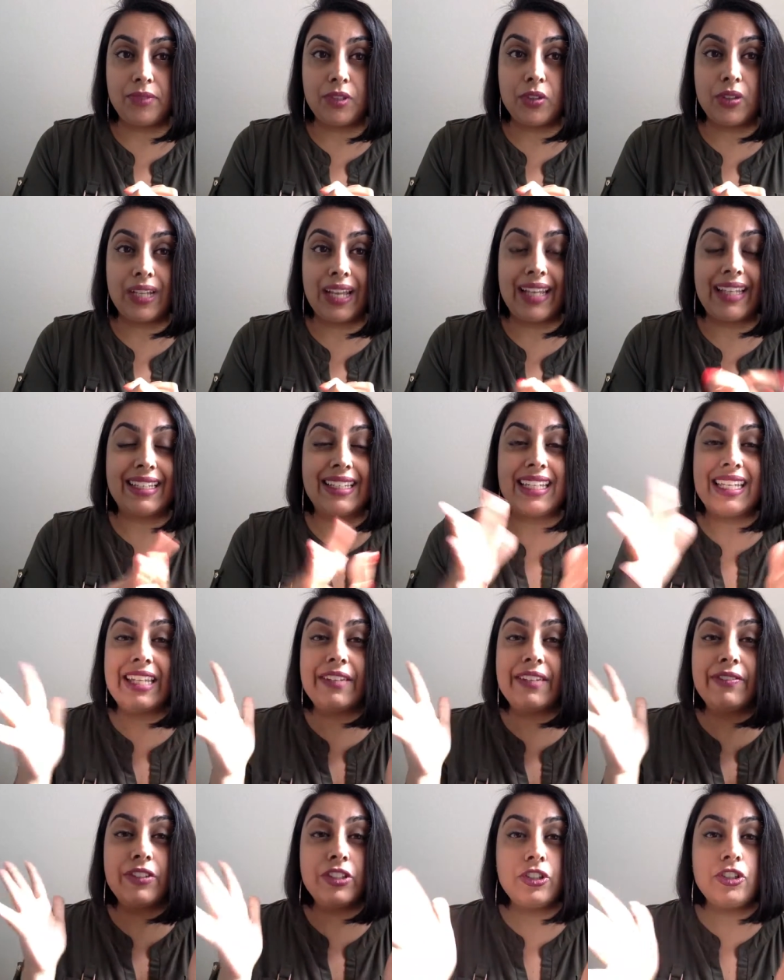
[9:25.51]
Okay? And
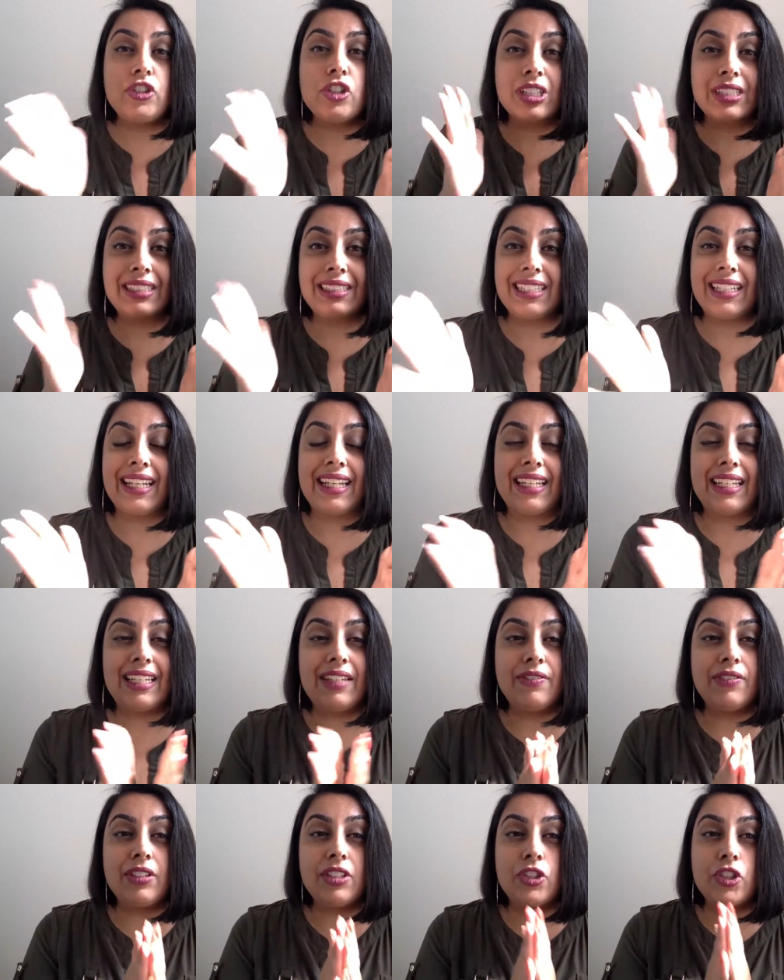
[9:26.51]
even just today,
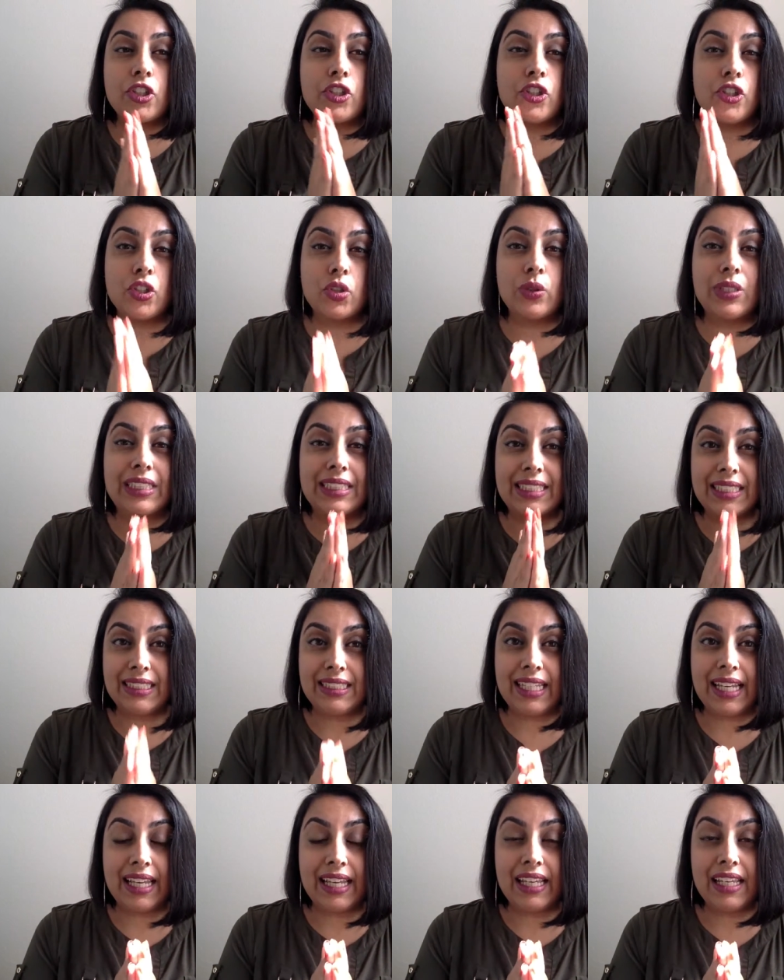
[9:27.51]
even just doing
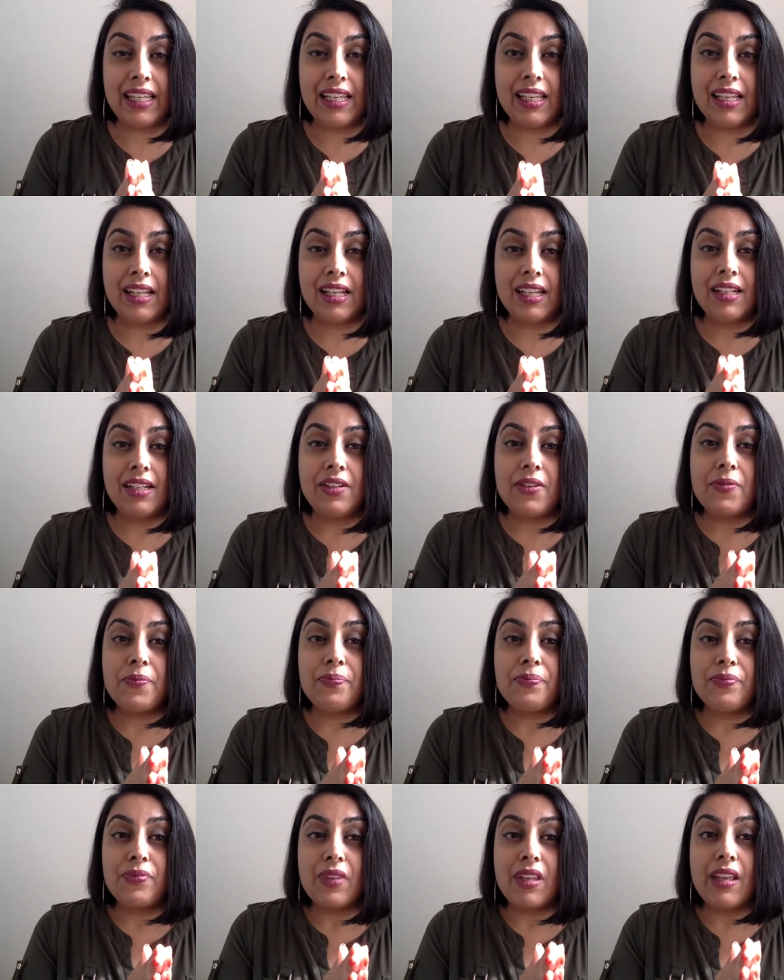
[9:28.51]
today
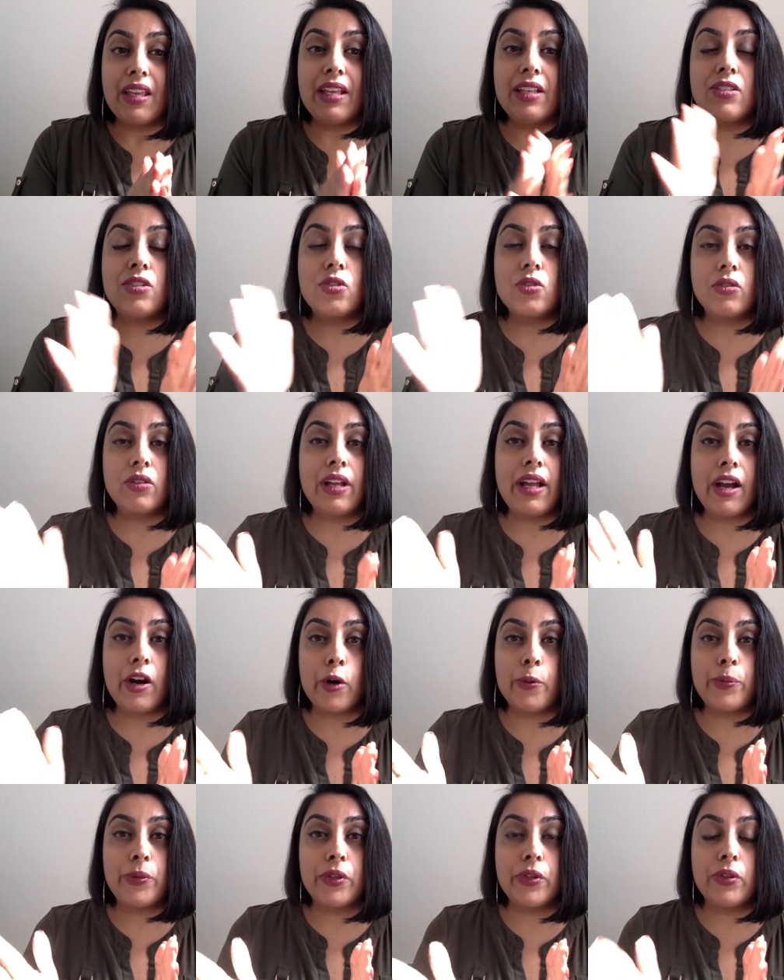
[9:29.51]
is going to
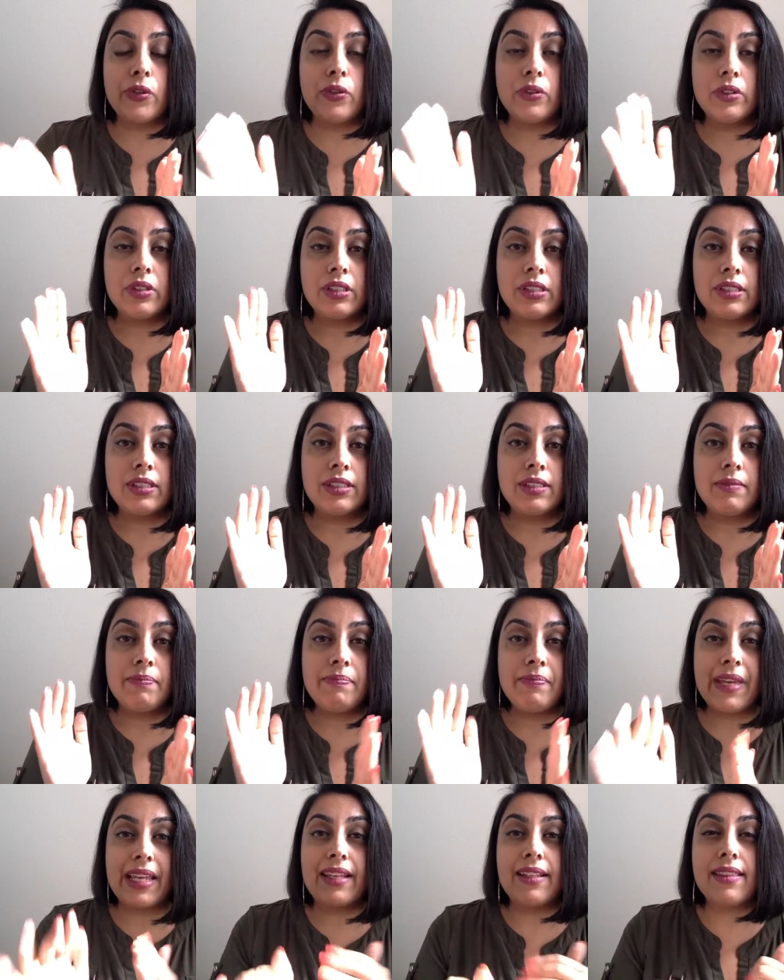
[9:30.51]
help you
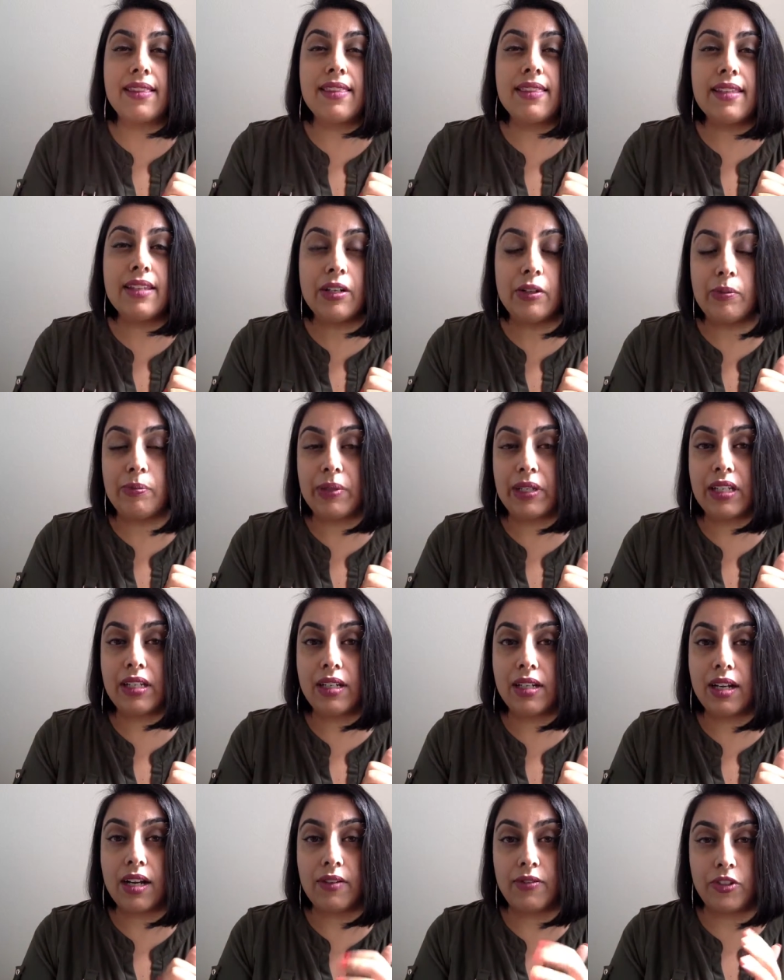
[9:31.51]
make a little
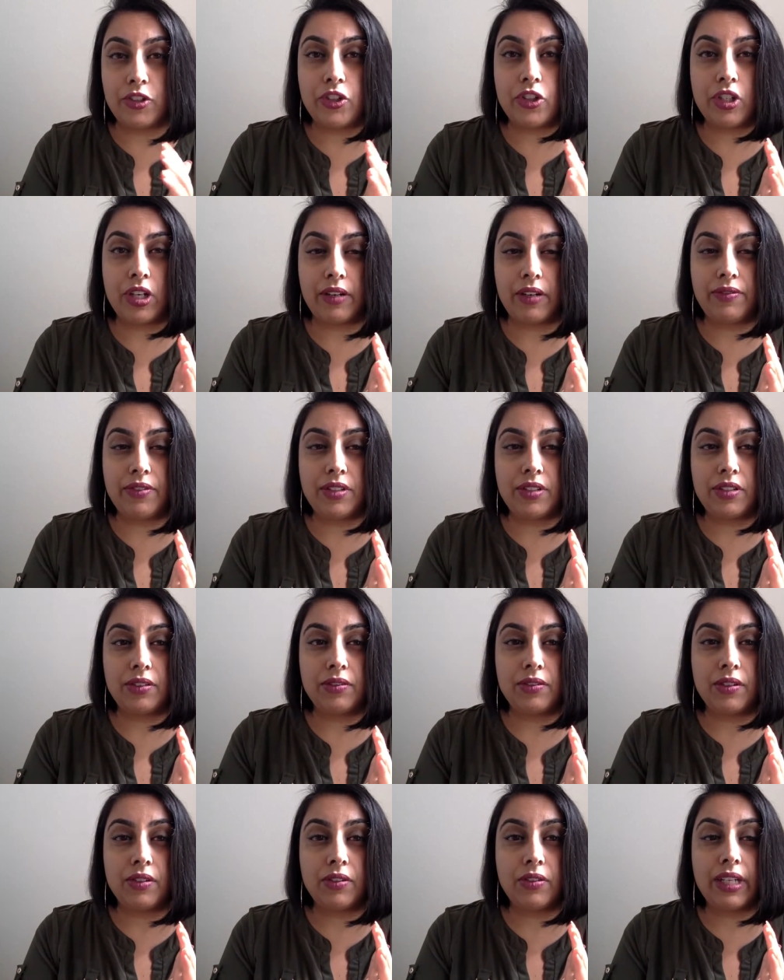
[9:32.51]
bit of a shift.
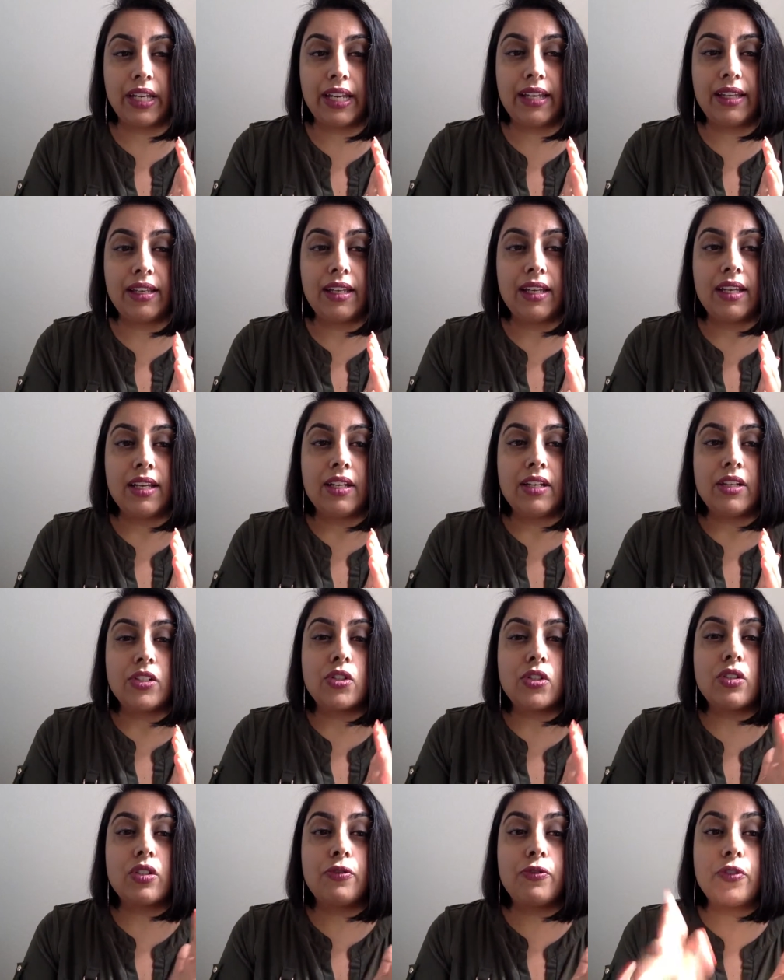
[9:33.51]
Okay?
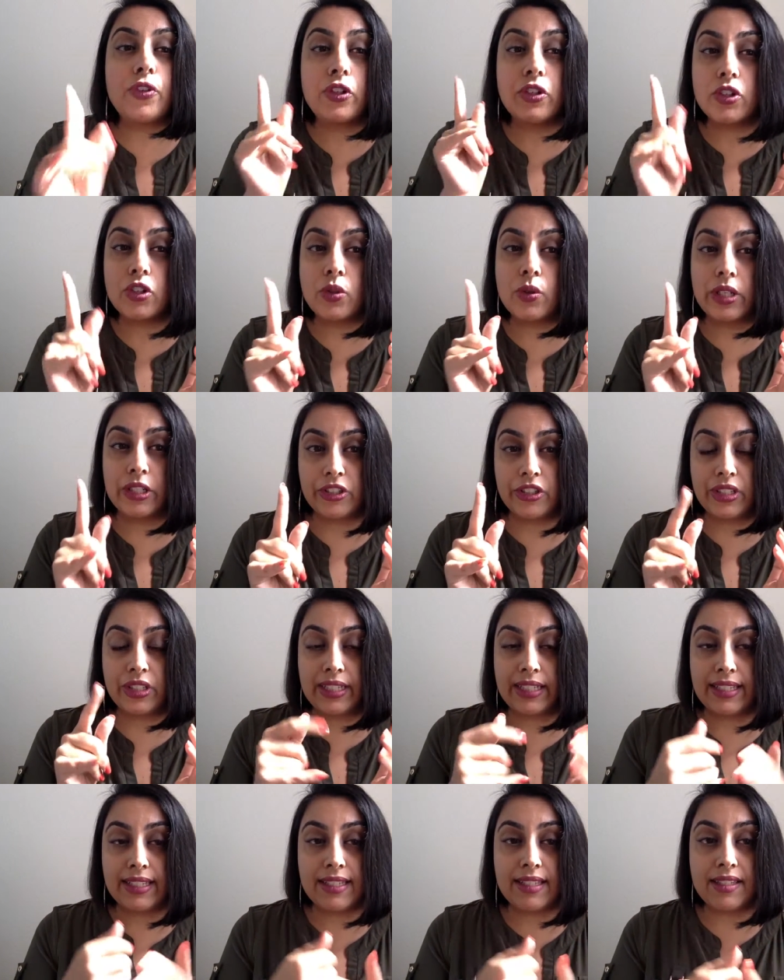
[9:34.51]
So the first question
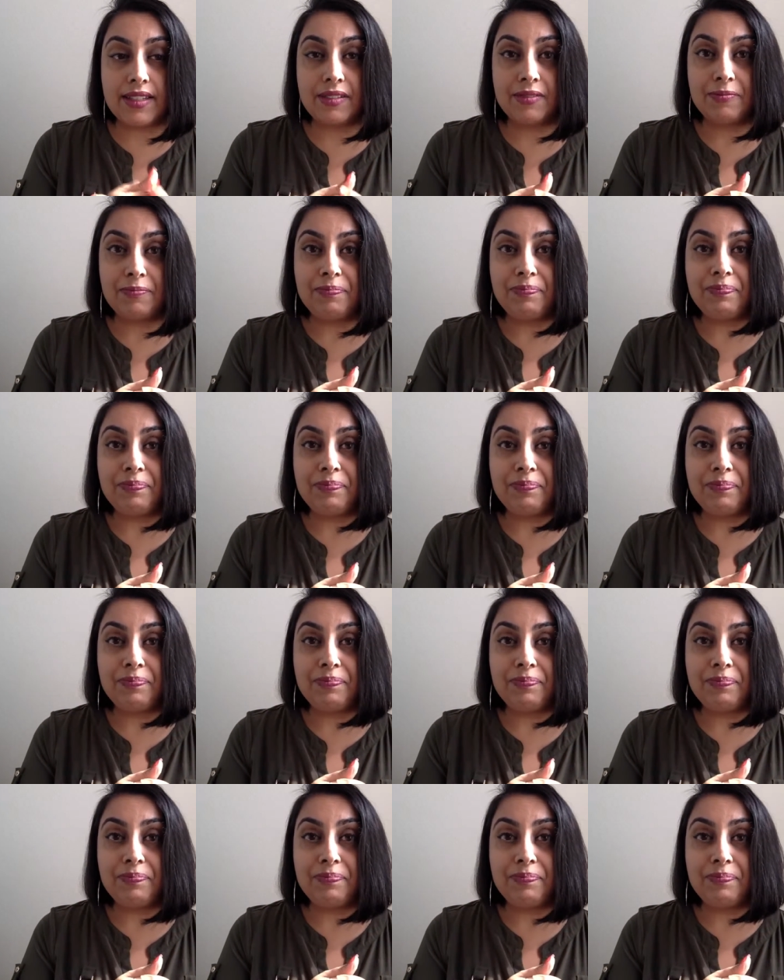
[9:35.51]
is,